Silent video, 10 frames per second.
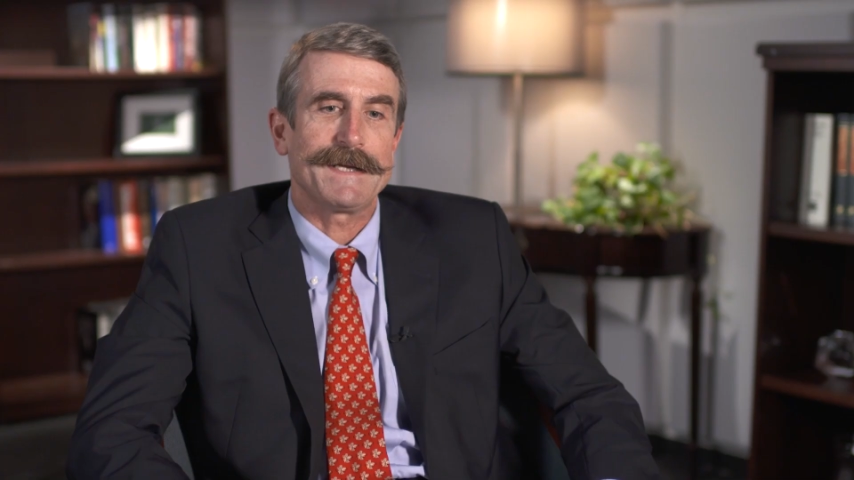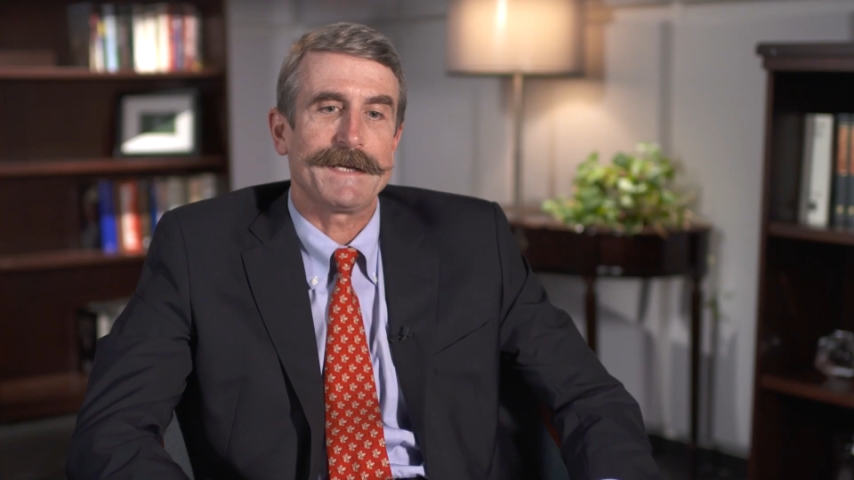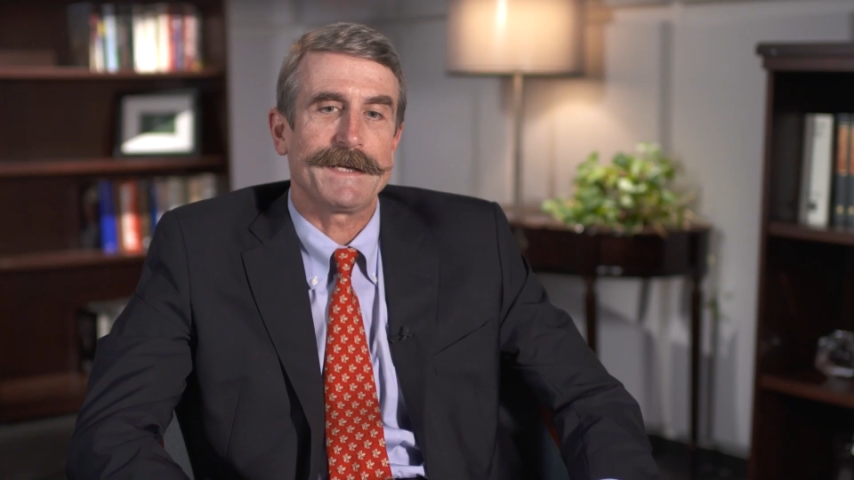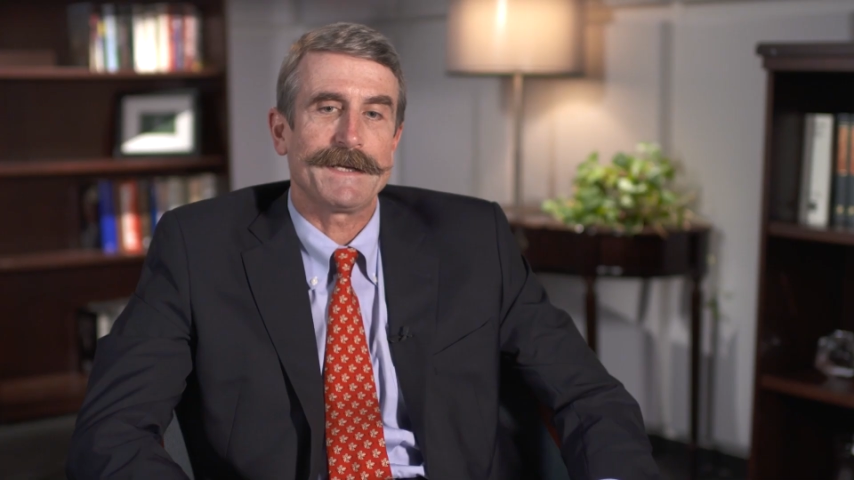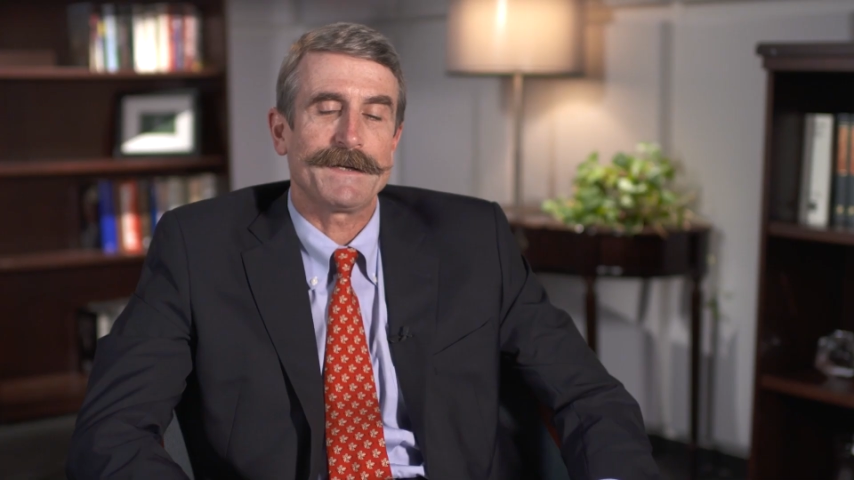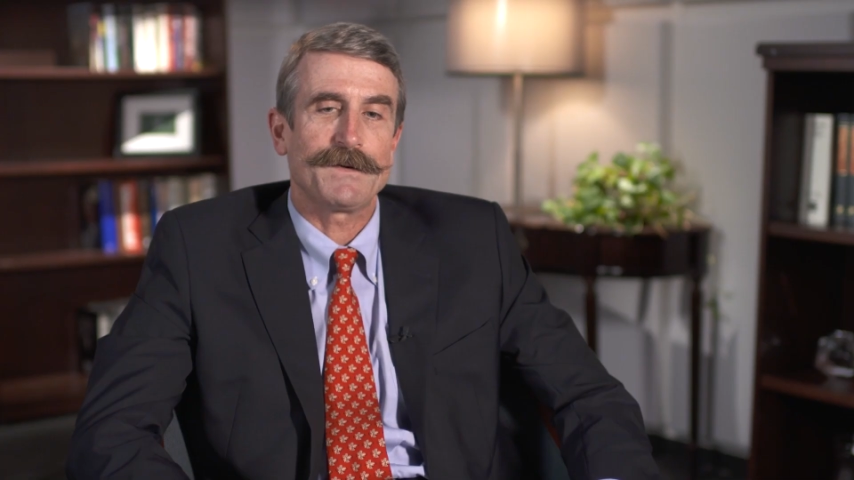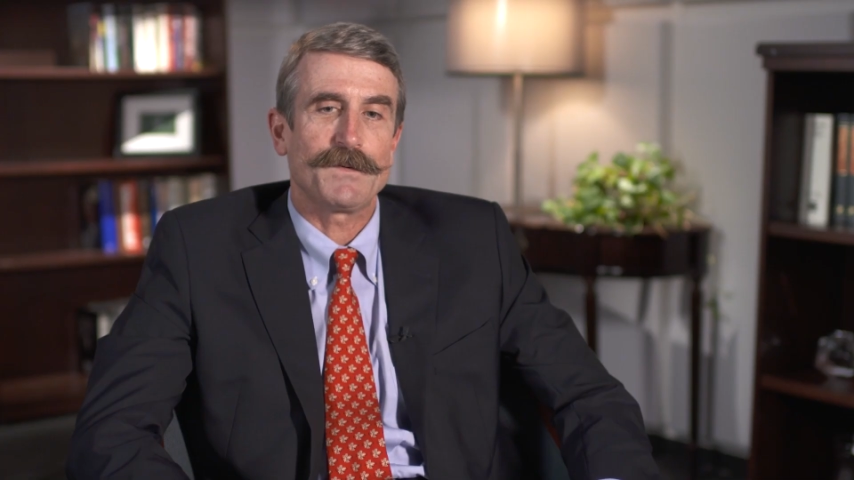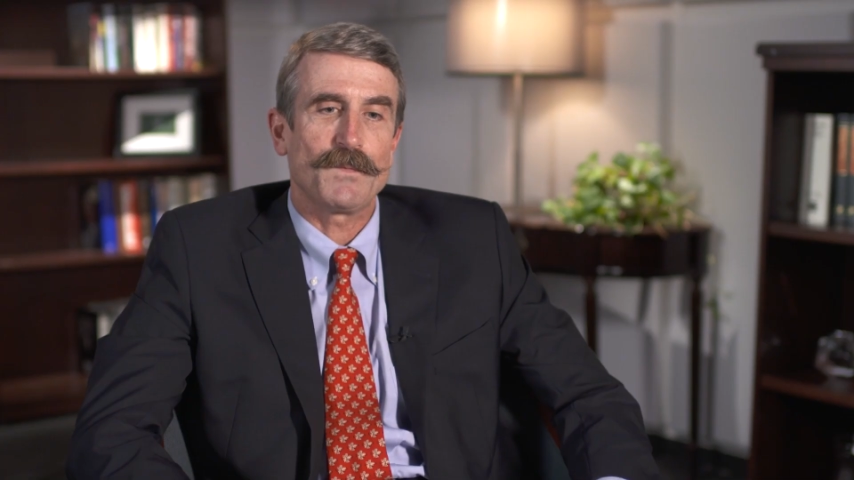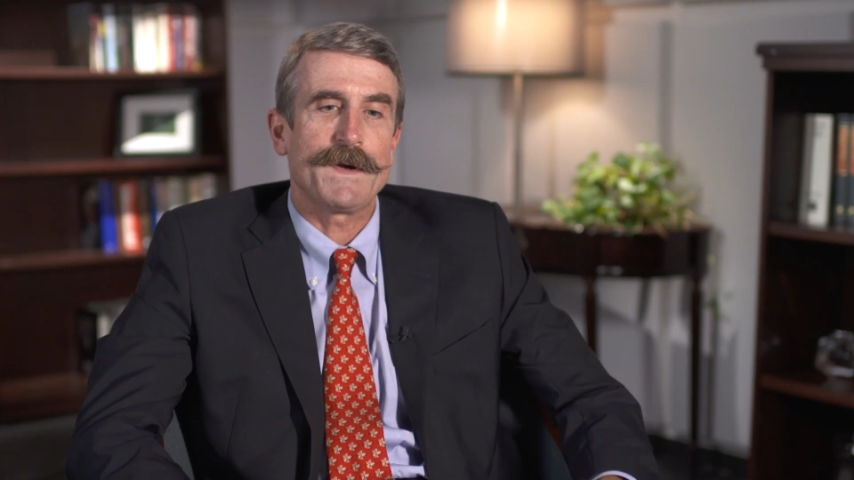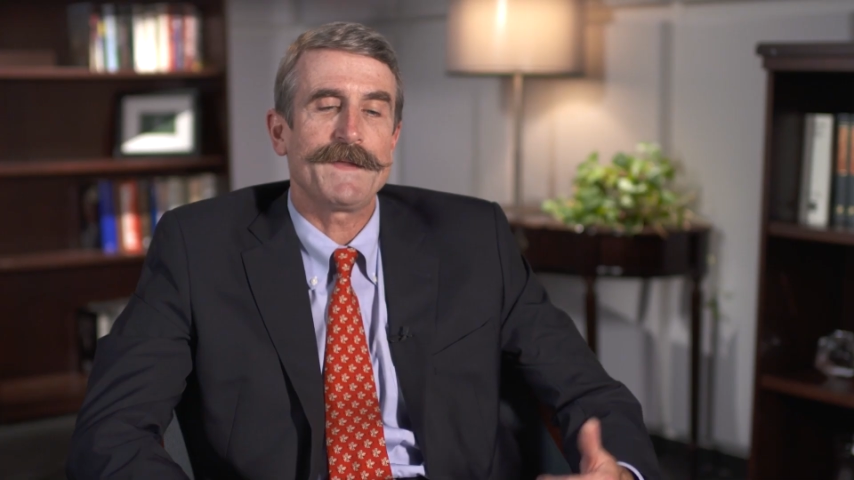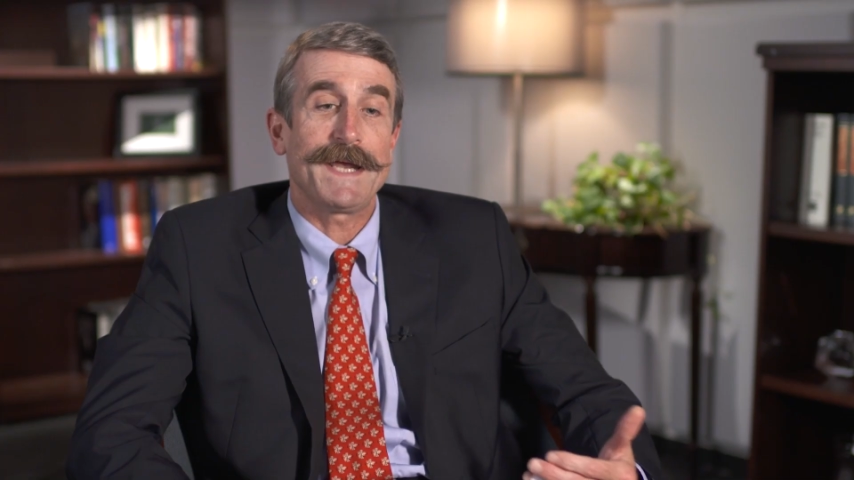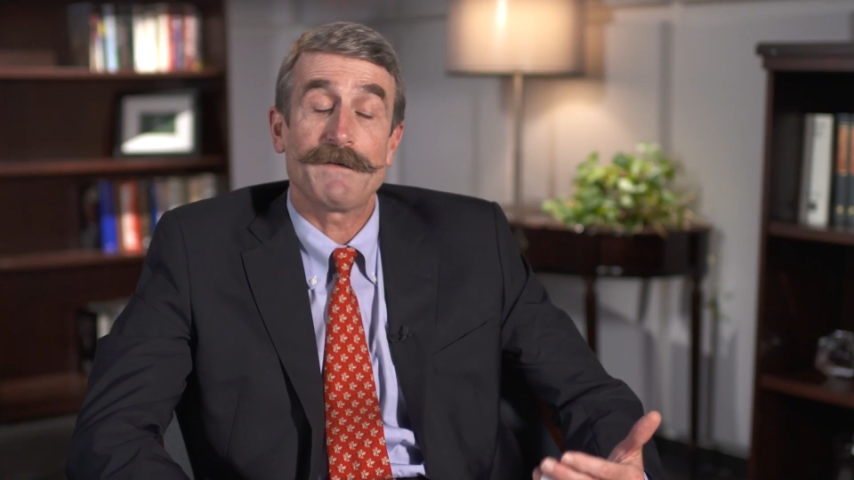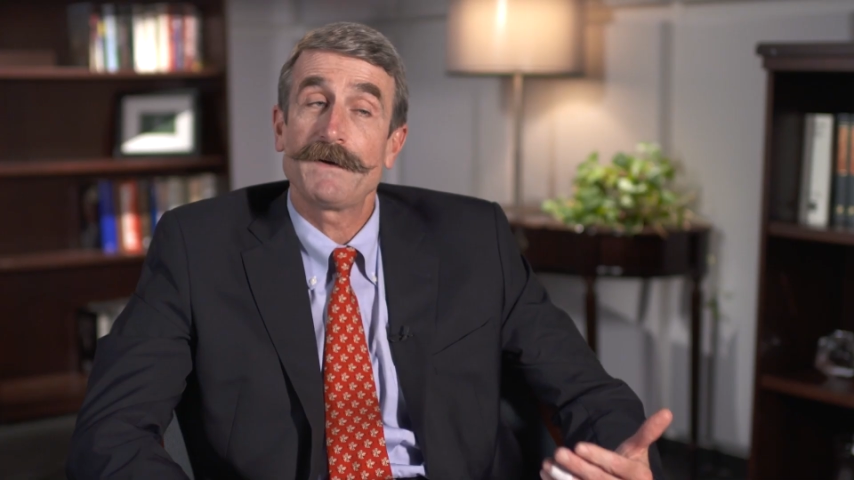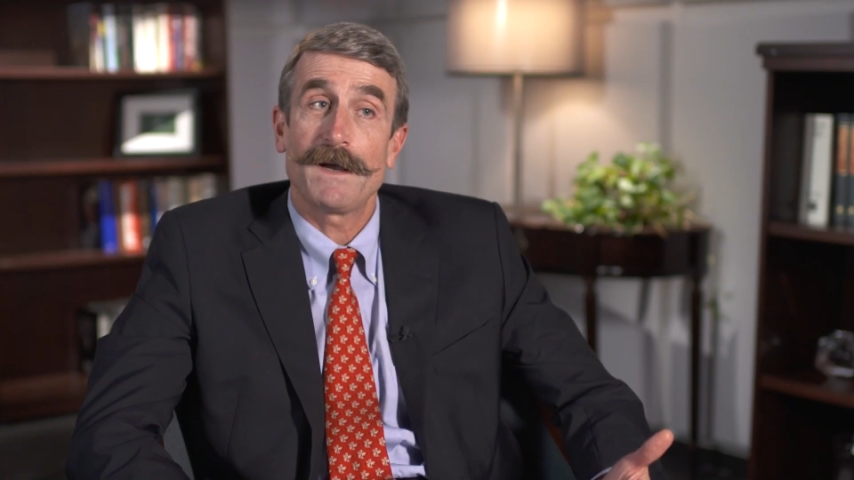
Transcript: And when they have